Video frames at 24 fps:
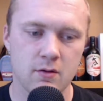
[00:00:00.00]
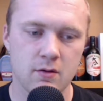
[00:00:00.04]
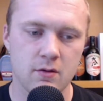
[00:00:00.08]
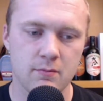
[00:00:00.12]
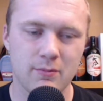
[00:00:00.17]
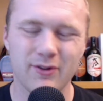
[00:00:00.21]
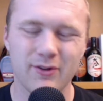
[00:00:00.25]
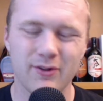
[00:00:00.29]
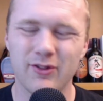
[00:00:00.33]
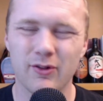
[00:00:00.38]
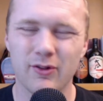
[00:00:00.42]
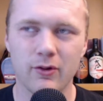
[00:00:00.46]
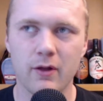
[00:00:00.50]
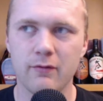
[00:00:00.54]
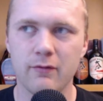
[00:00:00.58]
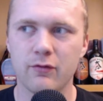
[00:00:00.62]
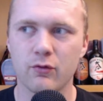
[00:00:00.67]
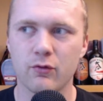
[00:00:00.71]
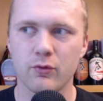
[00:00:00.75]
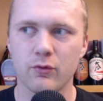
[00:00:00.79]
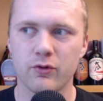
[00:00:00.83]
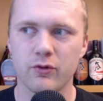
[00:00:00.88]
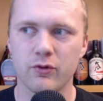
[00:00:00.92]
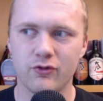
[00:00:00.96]
but the love
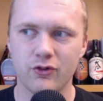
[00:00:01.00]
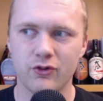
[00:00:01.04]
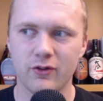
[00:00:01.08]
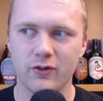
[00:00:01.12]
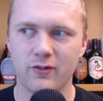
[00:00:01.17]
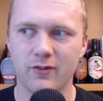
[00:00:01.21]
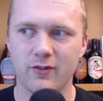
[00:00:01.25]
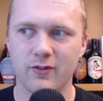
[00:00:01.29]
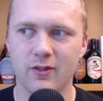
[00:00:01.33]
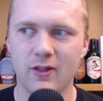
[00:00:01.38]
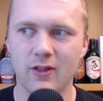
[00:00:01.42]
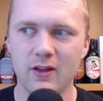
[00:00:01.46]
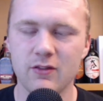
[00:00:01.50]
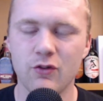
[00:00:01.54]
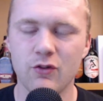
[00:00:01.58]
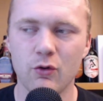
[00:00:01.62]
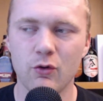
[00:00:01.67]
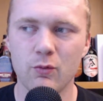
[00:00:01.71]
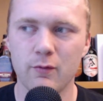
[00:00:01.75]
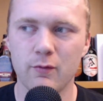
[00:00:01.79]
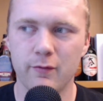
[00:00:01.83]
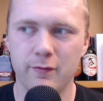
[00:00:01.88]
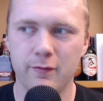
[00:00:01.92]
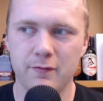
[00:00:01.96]
stories they
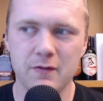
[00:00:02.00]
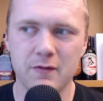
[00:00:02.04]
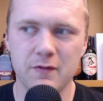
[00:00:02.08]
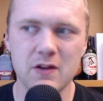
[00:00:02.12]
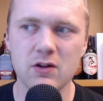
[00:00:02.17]
don't feel